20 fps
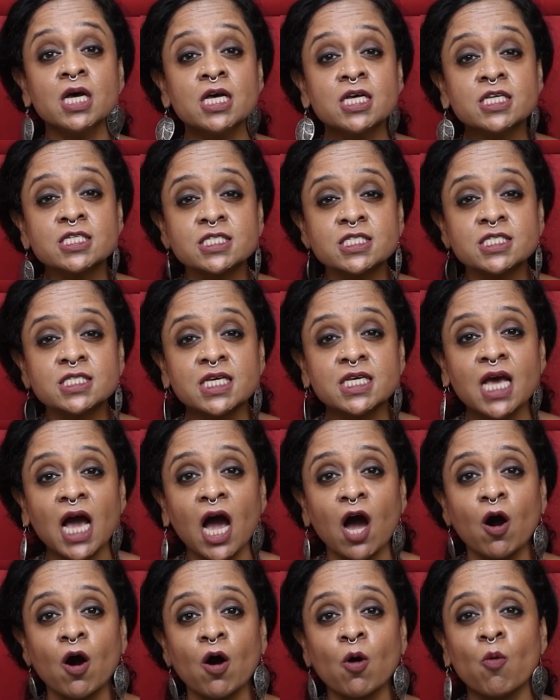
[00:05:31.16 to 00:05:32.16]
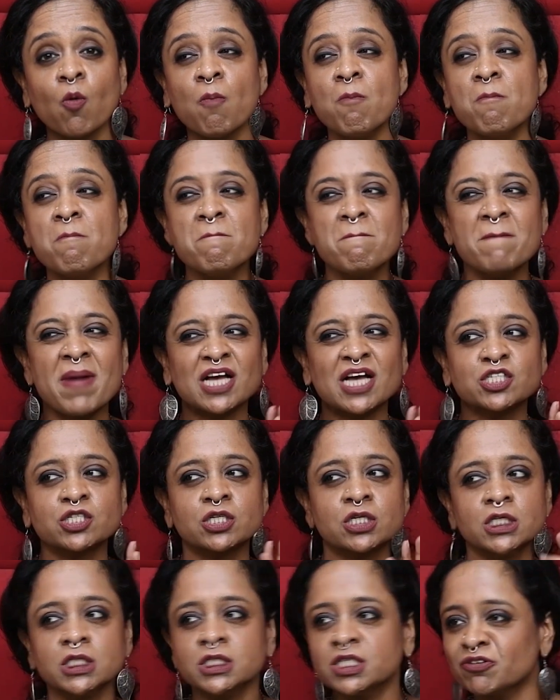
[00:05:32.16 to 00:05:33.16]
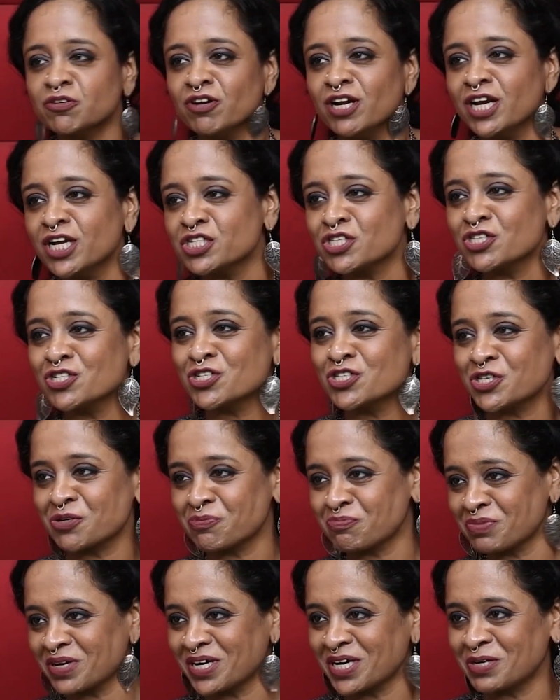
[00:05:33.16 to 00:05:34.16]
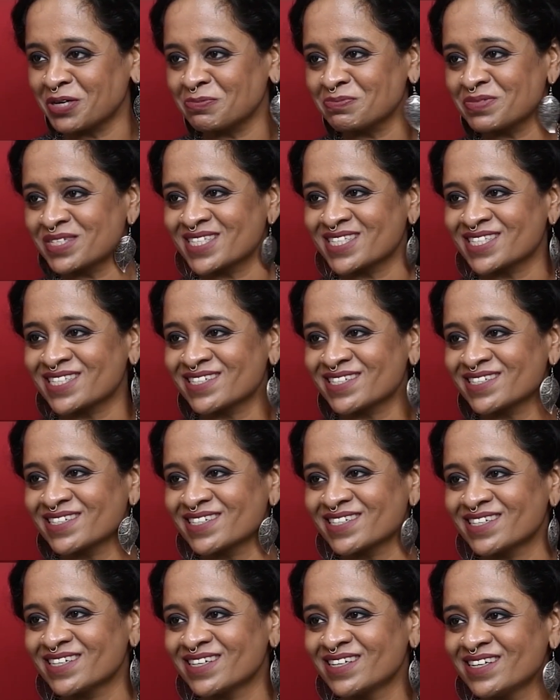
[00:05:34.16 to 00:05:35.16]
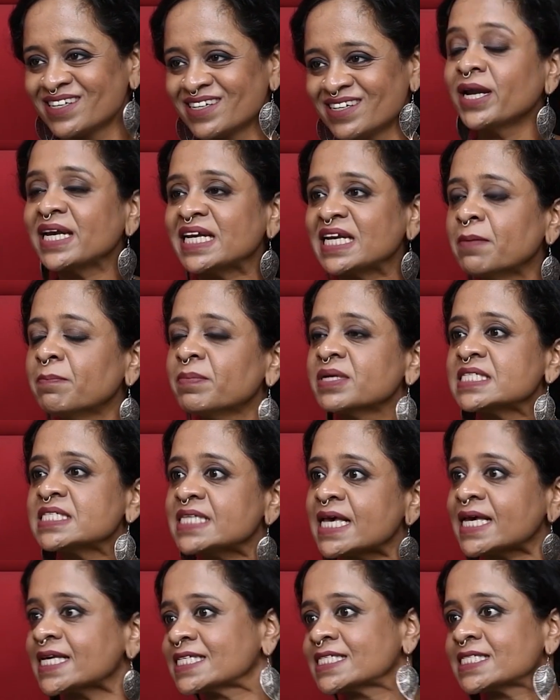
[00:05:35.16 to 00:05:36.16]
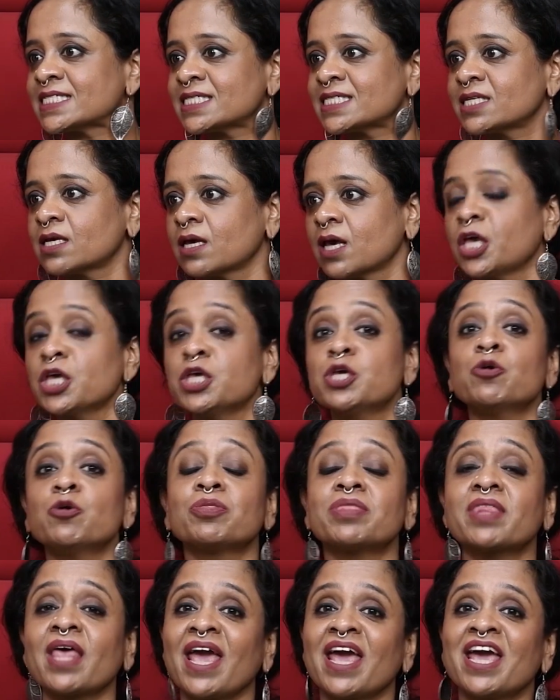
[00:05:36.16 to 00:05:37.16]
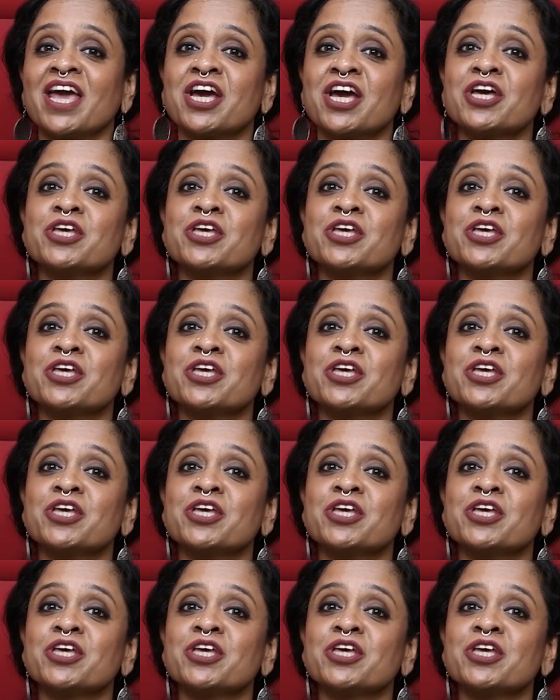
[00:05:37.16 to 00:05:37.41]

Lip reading: See how magical the relationship becomes. Number 6, you think